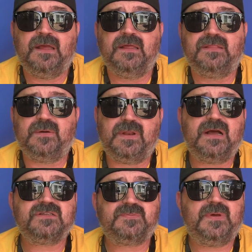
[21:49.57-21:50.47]
They went
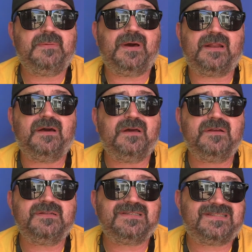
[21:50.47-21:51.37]
out and spent about
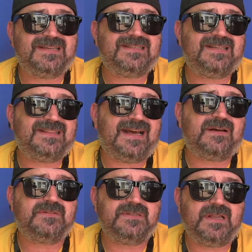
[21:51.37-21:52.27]

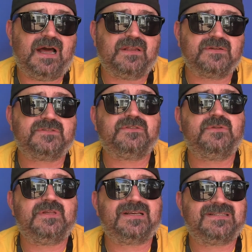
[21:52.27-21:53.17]
$160,000 to
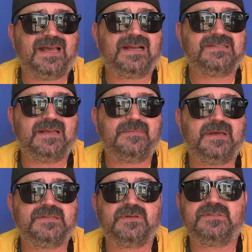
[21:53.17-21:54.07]
do the exact same
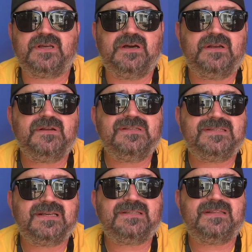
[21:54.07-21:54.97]
thing. So it's
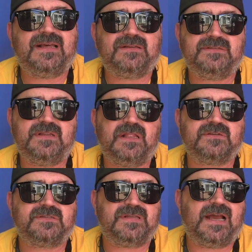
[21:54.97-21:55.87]

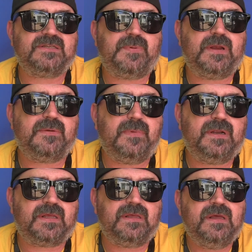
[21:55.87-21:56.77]
$160,000 of taxpayer
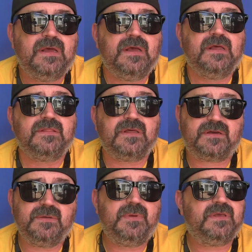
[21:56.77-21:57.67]
money that
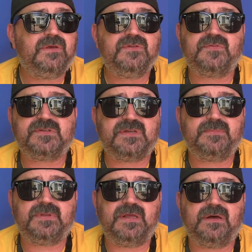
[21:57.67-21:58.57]
could be used for
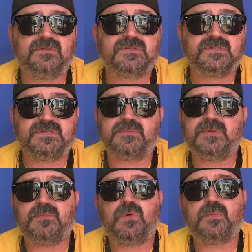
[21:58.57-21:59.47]
something else and
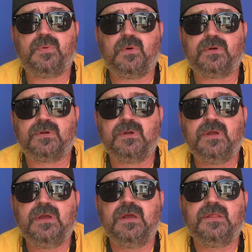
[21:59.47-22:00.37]
something more important
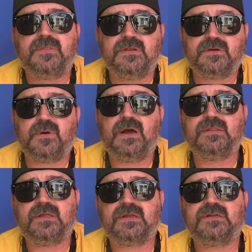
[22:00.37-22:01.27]
than to go out
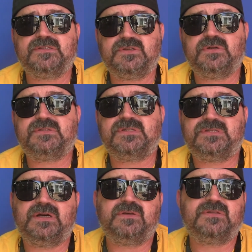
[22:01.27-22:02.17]
and let a consultant
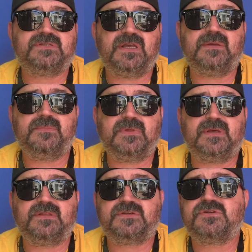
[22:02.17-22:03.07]
tell you the same
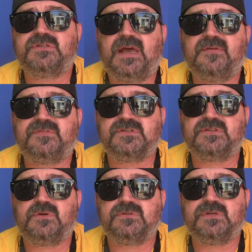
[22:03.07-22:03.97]
thing that your staff just told